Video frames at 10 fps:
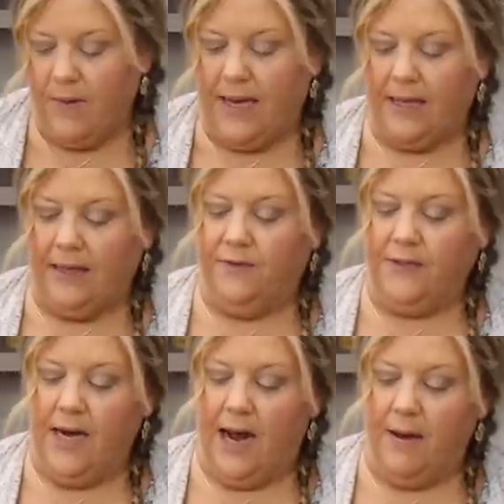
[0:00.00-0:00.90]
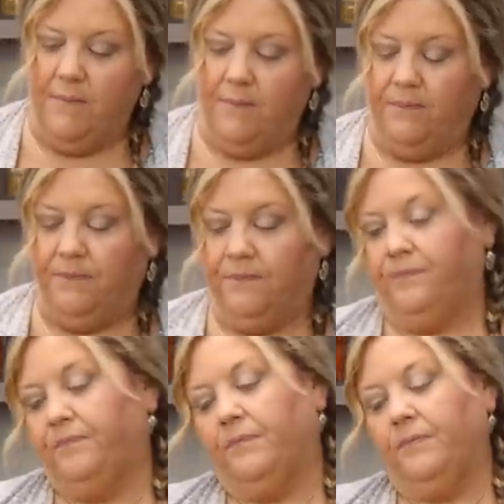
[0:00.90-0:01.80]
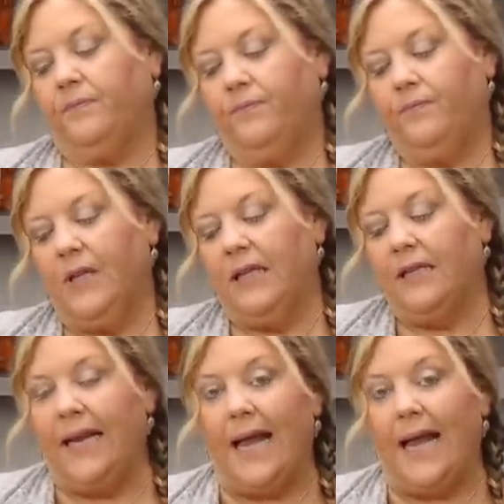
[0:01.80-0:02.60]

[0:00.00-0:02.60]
Then we can lift it up, let